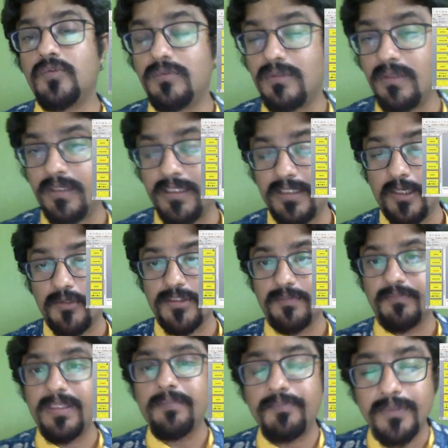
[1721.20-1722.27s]
30,000
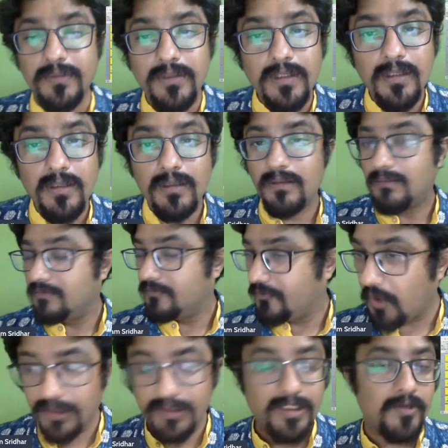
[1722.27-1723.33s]
people,
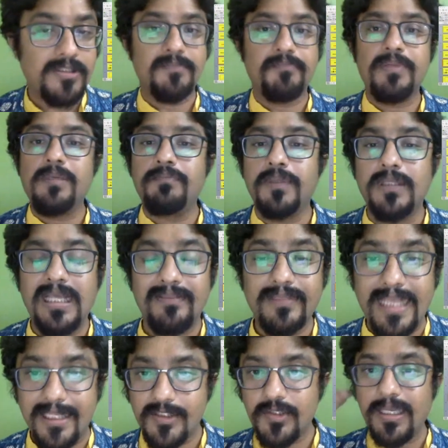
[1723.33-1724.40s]
40,000 people. And
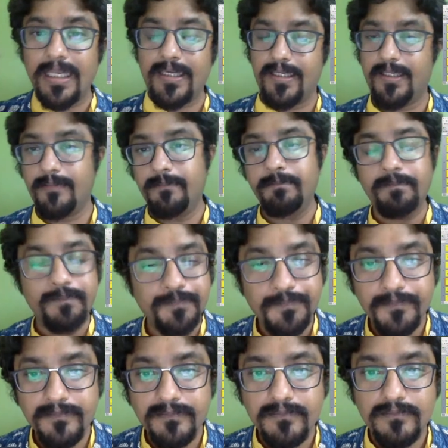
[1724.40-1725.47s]
that's your ending.
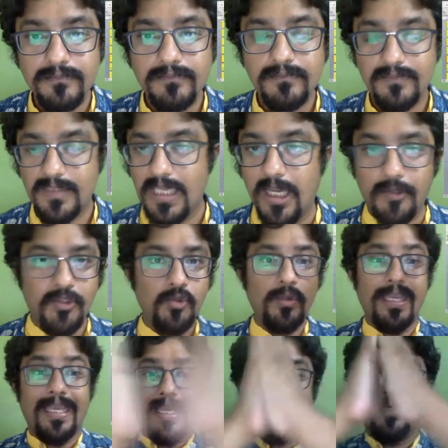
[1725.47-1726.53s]
How do you
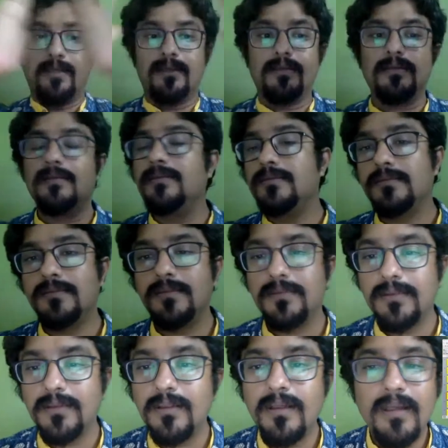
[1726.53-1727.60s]
end?
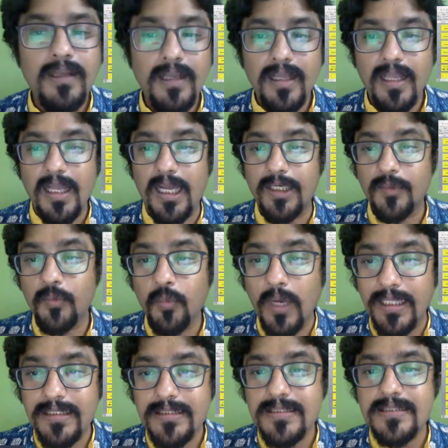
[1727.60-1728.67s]
And
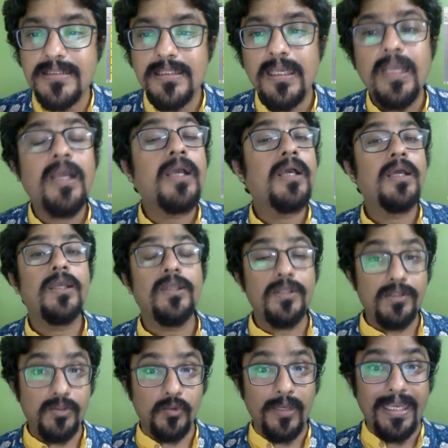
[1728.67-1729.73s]
once
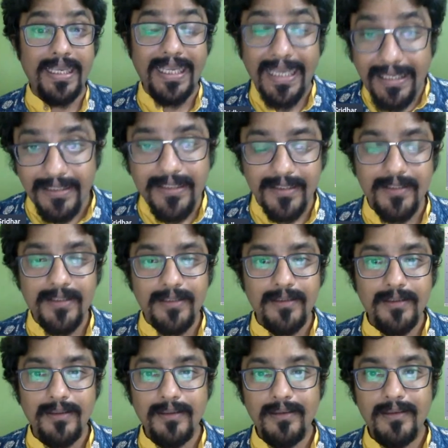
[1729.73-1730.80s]
you end it,
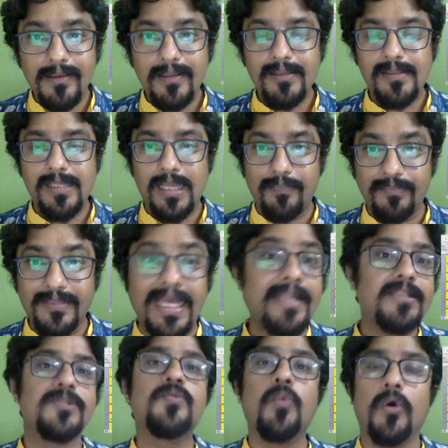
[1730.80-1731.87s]
and
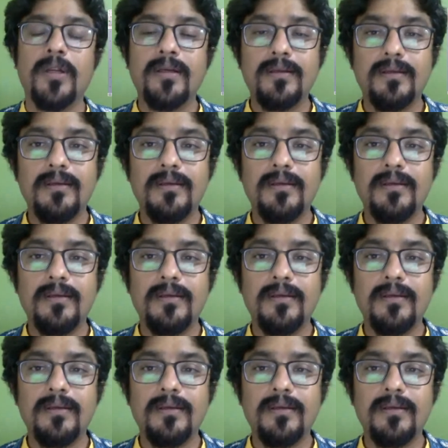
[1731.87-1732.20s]
that's what